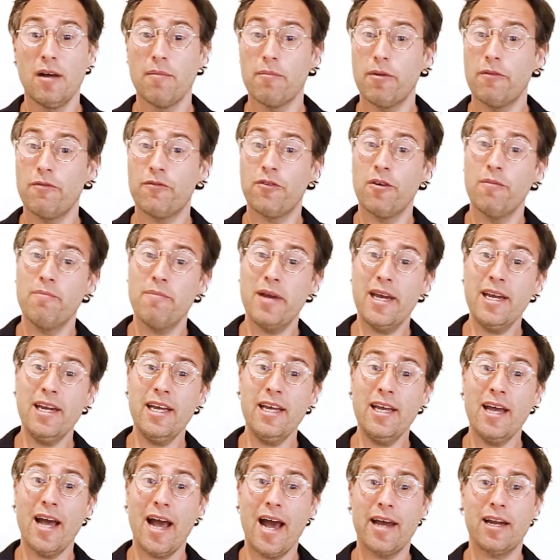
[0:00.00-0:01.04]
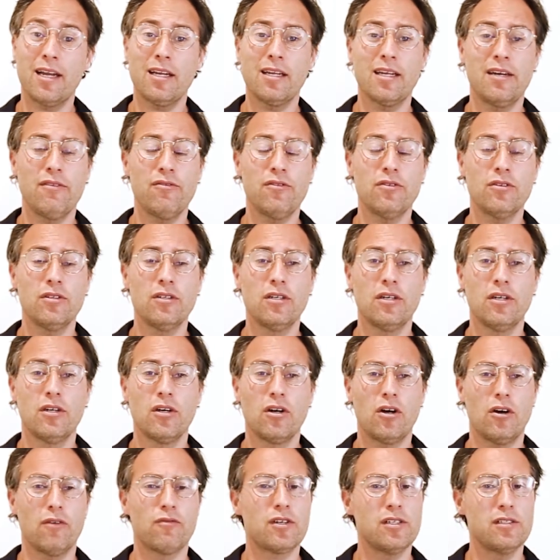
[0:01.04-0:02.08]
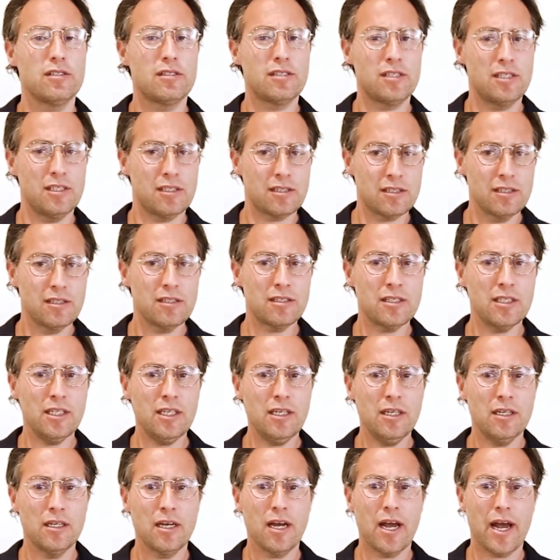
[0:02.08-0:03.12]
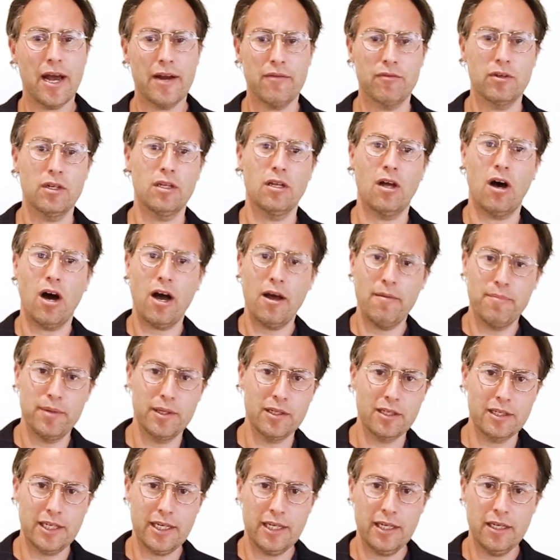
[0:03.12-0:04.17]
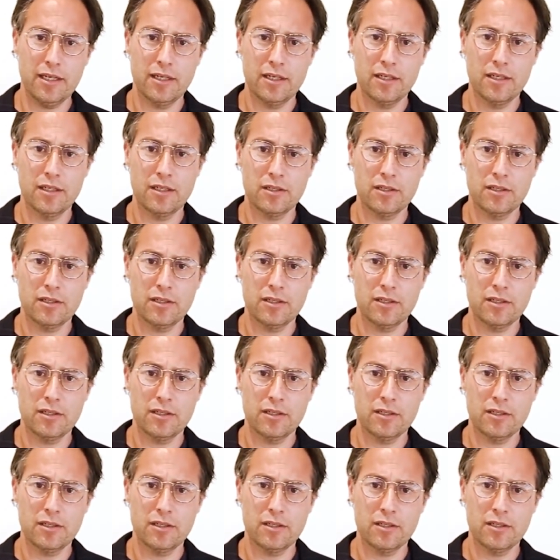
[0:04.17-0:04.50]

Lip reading: but for many at a level of consistency and reliability